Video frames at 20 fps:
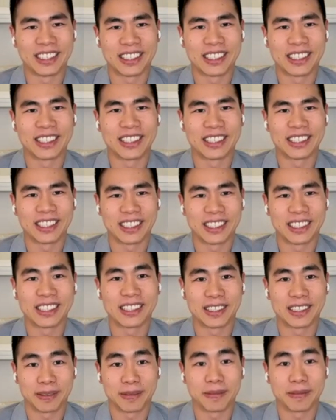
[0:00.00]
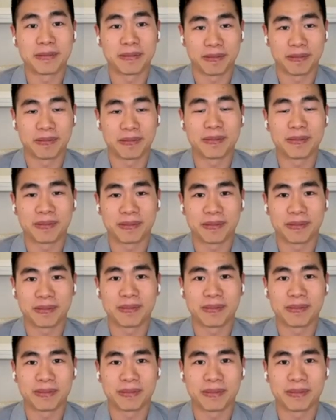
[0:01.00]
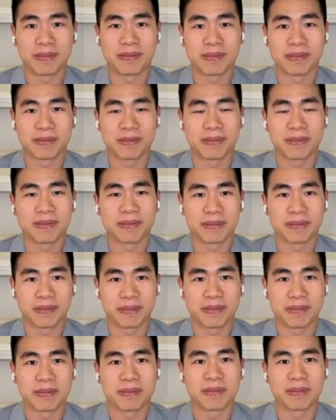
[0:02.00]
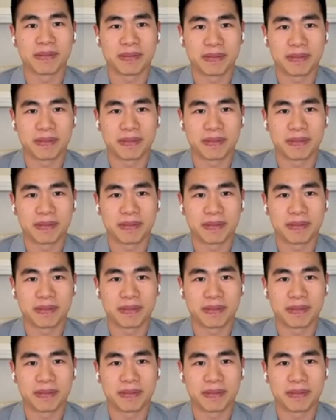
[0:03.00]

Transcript: (silent)